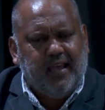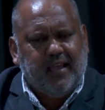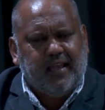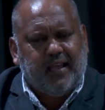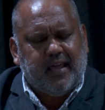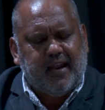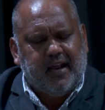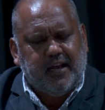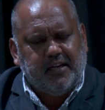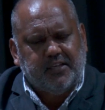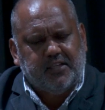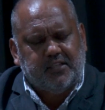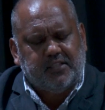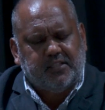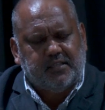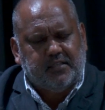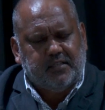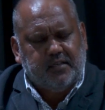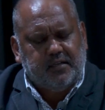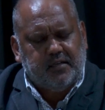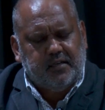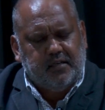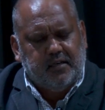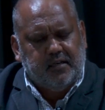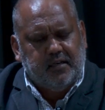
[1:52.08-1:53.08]
Can I just
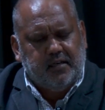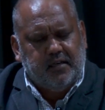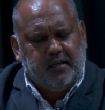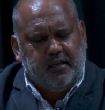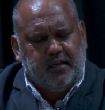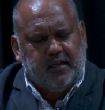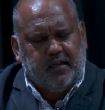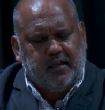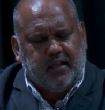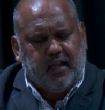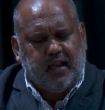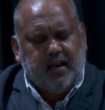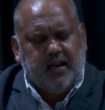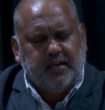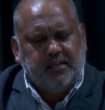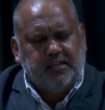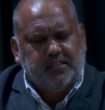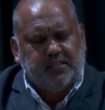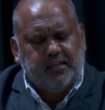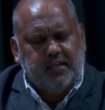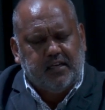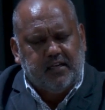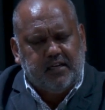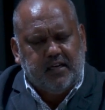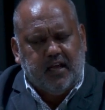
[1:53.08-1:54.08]

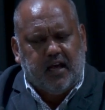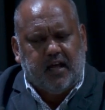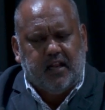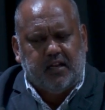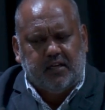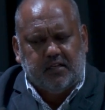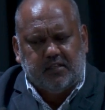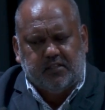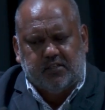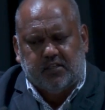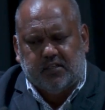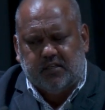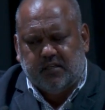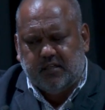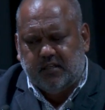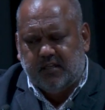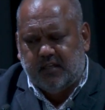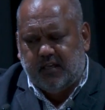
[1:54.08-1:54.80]
indulge